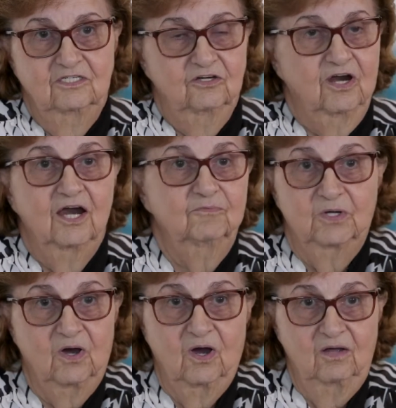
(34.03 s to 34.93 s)
your arm
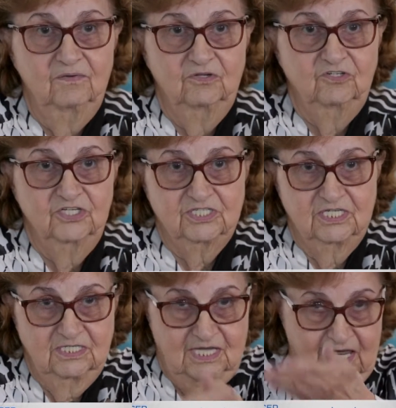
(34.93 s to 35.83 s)
at all. You just
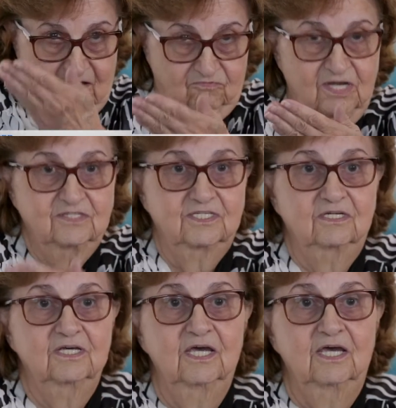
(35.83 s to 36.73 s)
can't raise it.